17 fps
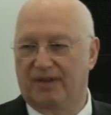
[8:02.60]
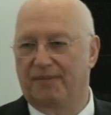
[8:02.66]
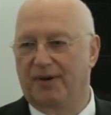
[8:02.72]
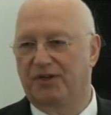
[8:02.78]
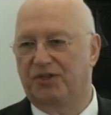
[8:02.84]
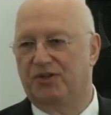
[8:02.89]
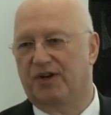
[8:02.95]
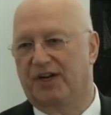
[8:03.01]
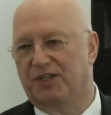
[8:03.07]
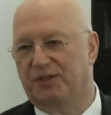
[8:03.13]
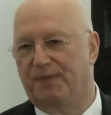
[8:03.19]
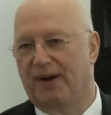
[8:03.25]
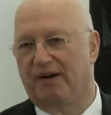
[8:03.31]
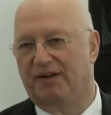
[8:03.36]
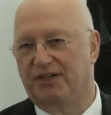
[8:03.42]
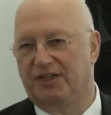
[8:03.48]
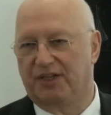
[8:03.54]
the most
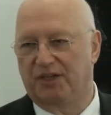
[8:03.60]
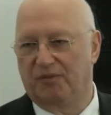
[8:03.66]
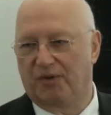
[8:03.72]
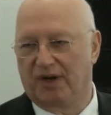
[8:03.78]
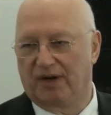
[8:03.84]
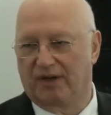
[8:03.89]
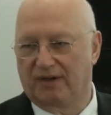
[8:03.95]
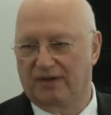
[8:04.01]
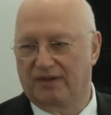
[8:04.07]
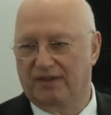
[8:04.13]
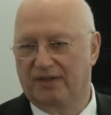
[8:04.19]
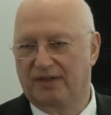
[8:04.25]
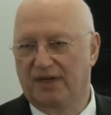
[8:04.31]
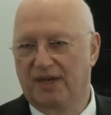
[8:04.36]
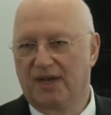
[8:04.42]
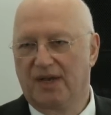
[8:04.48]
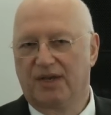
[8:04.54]
transparent in the world.
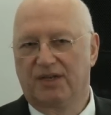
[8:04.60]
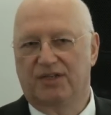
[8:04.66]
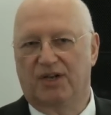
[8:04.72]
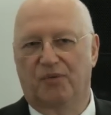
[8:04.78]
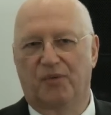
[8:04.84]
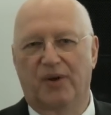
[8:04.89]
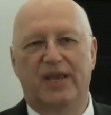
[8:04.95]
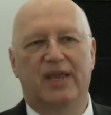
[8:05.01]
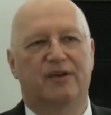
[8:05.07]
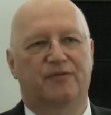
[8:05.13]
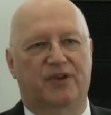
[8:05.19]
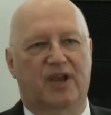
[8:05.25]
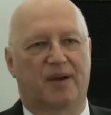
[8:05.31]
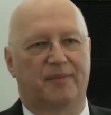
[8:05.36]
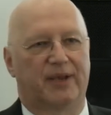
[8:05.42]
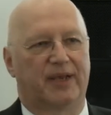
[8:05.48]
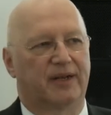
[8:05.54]
So we have
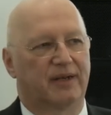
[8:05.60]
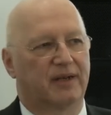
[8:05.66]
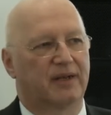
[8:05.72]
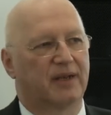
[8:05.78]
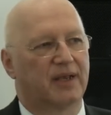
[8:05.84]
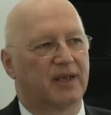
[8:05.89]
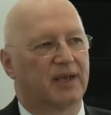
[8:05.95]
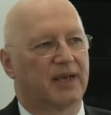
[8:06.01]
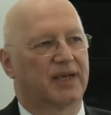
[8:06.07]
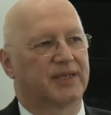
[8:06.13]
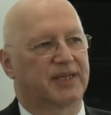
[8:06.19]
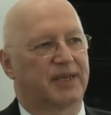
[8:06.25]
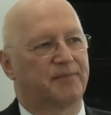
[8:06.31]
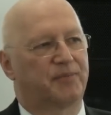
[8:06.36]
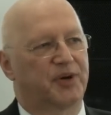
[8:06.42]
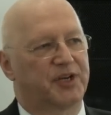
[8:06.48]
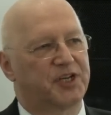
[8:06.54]
come in as
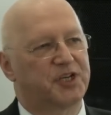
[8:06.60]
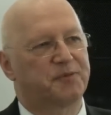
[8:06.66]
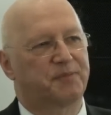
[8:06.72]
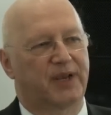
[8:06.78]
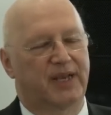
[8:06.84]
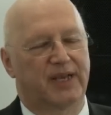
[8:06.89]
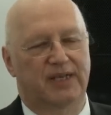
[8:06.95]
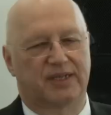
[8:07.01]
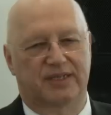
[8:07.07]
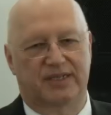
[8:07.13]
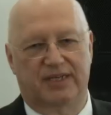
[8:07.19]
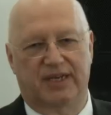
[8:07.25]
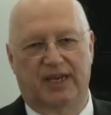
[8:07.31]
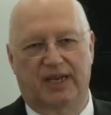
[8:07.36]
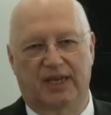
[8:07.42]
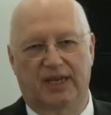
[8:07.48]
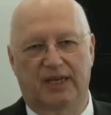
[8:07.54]
a British
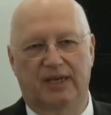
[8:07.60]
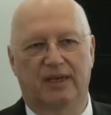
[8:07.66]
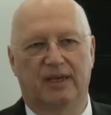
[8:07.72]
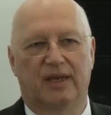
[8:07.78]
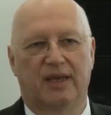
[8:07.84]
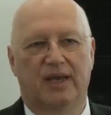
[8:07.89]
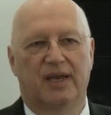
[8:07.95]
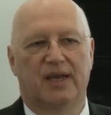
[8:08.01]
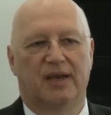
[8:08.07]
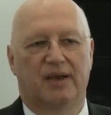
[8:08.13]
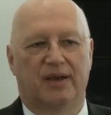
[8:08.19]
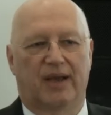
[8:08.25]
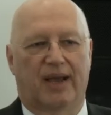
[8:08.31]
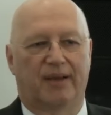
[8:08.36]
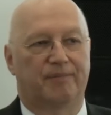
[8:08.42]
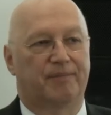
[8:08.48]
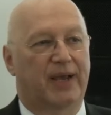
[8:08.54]
PLC,
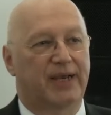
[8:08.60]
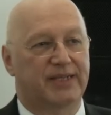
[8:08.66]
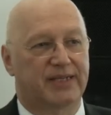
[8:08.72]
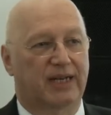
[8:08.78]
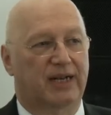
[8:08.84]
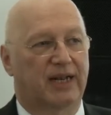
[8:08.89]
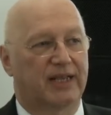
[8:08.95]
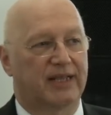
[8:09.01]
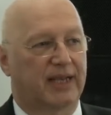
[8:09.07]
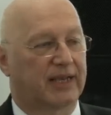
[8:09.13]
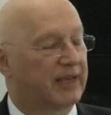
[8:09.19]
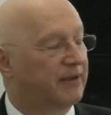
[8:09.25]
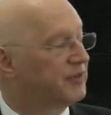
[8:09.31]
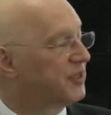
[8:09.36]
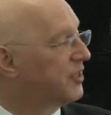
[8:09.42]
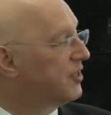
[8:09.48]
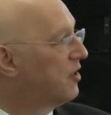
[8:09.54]
and basically that
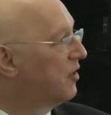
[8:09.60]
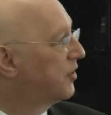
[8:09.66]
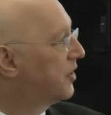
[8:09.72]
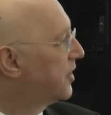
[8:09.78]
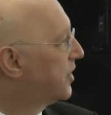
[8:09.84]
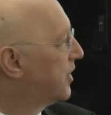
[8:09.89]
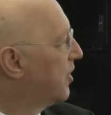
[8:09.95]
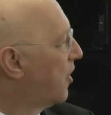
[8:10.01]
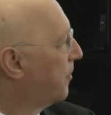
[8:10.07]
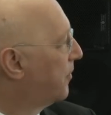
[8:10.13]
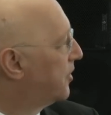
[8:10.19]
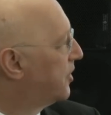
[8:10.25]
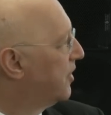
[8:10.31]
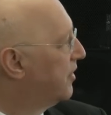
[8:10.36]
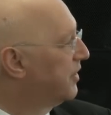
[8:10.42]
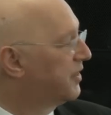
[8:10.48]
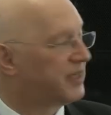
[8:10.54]
gives us not just the
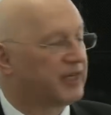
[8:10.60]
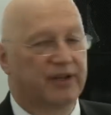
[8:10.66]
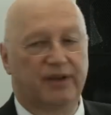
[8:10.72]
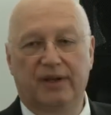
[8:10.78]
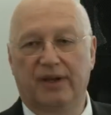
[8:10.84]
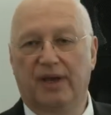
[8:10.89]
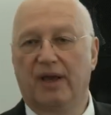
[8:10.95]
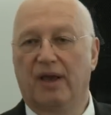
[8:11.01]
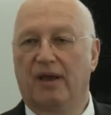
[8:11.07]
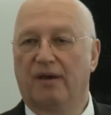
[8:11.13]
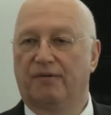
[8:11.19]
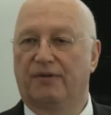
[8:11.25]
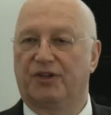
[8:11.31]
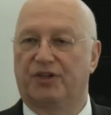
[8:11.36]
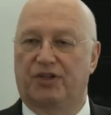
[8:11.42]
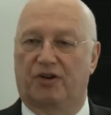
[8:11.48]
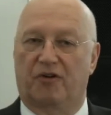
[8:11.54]
opportunity
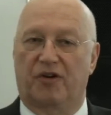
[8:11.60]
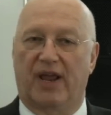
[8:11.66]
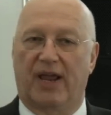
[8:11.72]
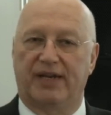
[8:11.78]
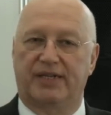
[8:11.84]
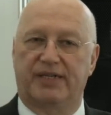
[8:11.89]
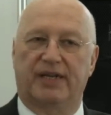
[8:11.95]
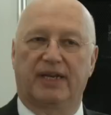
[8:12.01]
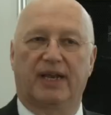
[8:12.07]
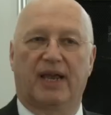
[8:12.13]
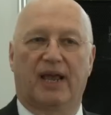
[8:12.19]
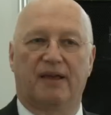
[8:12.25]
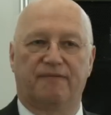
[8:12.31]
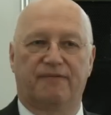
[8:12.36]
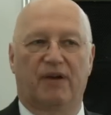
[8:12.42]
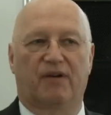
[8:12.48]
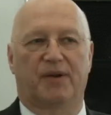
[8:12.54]
for creating
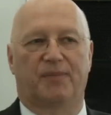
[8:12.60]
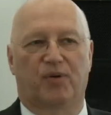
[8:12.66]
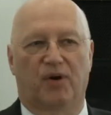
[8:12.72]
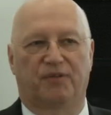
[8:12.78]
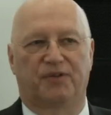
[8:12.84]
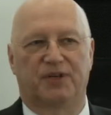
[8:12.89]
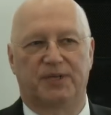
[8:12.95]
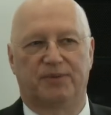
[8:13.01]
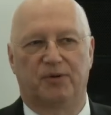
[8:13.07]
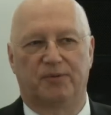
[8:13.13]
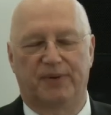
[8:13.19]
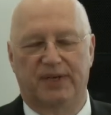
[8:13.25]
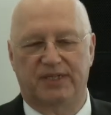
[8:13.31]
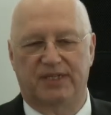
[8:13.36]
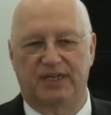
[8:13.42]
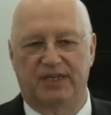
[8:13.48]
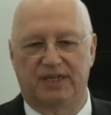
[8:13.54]
a very profitable
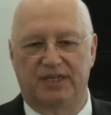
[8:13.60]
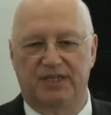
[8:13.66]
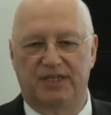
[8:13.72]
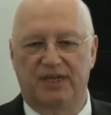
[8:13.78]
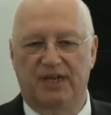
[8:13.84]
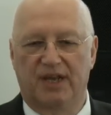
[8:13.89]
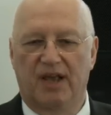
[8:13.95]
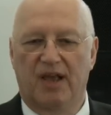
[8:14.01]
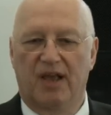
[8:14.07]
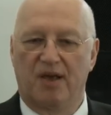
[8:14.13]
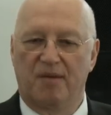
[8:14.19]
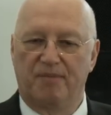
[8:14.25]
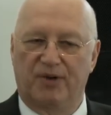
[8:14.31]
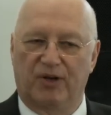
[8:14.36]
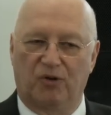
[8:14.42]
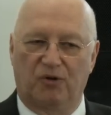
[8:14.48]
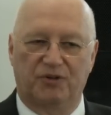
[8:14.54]
business,
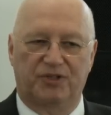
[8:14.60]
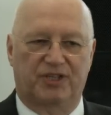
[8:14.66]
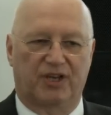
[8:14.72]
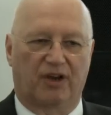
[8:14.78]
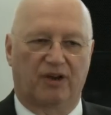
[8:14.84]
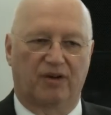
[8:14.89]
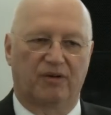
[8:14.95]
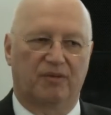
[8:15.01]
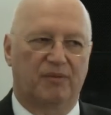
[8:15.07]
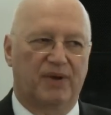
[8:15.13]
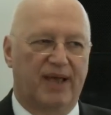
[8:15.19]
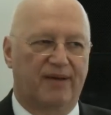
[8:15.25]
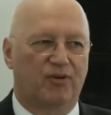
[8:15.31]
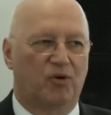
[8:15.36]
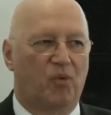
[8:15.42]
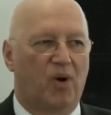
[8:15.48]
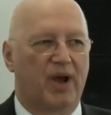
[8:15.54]
but also we
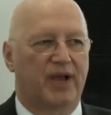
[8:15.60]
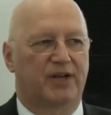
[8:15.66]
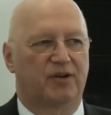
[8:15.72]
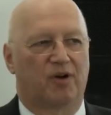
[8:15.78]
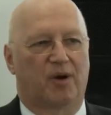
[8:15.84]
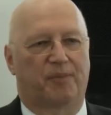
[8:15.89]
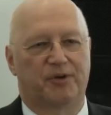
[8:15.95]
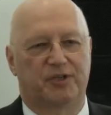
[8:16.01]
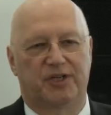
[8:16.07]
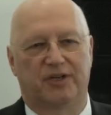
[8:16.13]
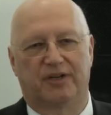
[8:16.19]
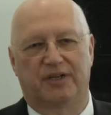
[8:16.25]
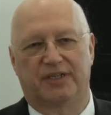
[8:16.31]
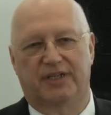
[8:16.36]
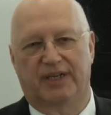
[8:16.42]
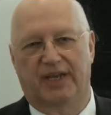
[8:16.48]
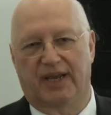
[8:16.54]
have a wider
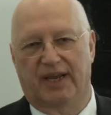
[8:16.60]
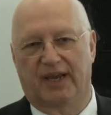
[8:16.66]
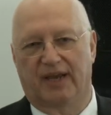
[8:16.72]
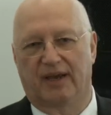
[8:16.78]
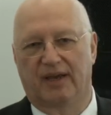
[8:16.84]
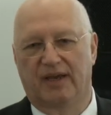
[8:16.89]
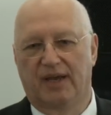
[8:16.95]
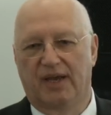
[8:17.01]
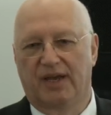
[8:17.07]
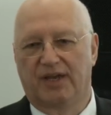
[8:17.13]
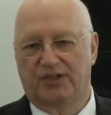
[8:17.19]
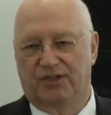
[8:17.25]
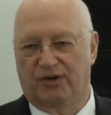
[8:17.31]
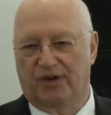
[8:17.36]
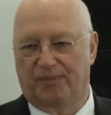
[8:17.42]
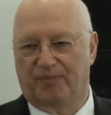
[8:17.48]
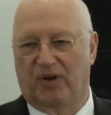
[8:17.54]
opportunity here
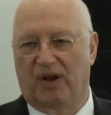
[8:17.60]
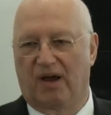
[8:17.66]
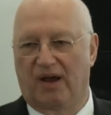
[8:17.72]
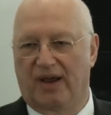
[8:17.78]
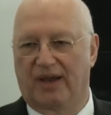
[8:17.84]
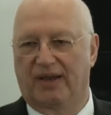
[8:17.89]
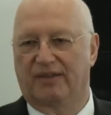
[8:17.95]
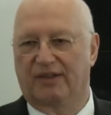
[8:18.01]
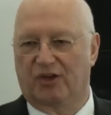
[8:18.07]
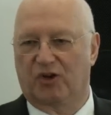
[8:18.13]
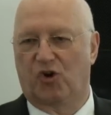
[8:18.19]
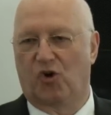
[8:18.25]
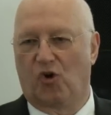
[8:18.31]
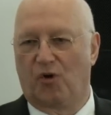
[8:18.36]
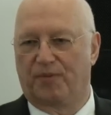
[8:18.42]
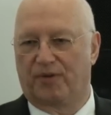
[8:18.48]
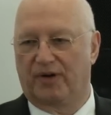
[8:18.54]
to apply the
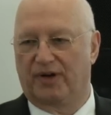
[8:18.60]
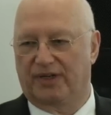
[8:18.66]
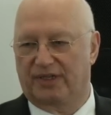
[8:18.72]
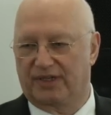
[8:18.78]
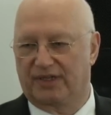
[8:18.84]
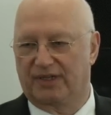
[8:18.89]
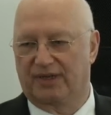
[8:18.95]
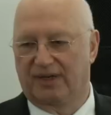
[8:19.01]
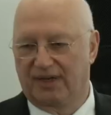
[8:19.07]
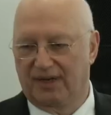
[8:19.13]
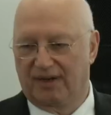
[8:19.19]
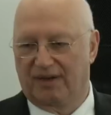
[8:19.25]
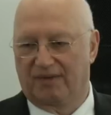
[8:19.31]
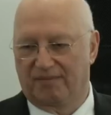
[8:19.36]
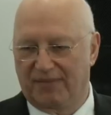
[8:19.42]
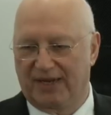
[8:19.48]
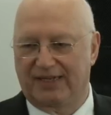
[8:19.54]
corporate
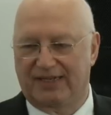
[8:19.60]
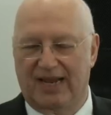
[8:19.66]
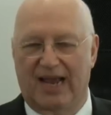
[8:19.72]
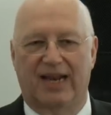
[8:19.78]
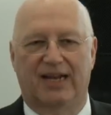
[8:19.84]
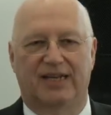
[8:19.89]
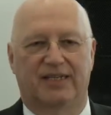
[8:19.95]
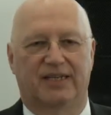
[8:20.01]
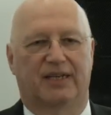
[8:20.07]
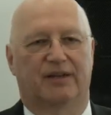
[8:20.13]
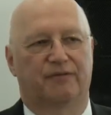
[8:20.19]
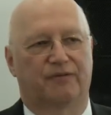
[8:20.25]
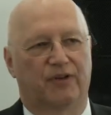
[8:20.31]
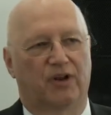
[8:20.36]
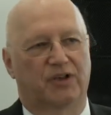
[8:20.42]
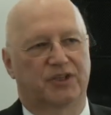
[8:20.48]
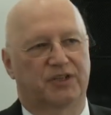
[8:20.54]
mentality and
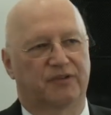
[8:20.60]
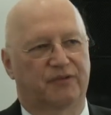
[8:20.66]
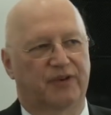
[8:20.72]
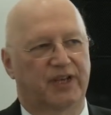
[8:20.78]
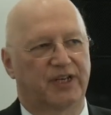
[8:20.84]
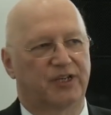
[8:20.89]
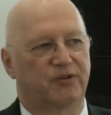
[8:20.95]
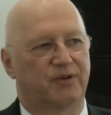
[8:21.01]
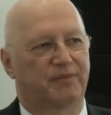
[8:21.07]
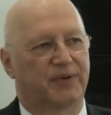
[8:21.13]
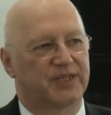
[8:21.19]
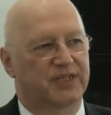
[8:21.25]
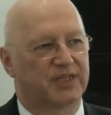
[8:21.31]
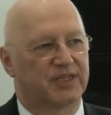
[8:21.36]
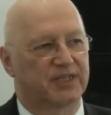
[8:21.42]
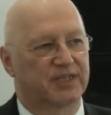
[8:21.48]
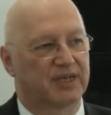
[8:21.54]
philosophy to a
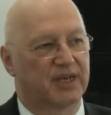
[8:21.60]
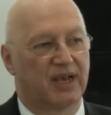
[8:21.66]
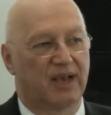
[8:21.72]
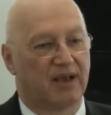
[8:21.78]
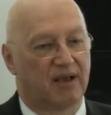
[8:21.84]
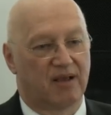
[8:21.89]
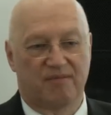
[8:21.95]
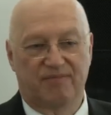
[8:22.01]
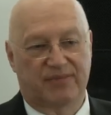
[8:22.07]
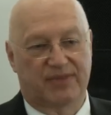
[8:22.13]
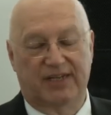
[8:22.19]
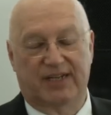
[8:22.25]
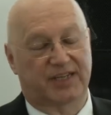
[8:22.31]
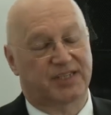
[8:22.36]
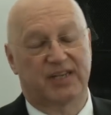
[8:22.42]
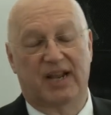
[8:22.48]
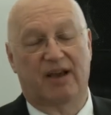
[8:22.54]
business that
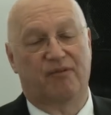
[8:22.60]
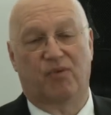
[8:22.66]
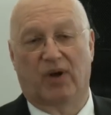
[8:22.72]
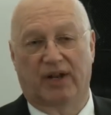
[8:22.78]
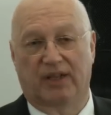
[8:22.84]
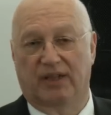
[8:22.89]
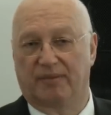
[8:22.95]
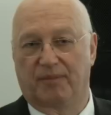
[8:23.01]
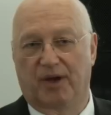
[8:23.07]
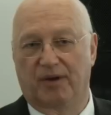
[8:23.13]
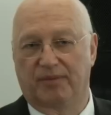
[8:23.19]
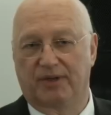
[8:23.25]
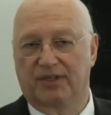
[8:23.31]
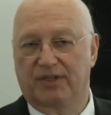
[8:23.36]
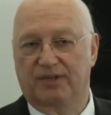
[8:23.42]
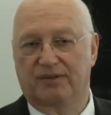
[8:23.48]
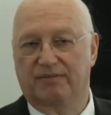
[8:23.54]
doesn't have one at the
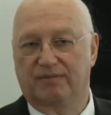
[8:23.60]
moment.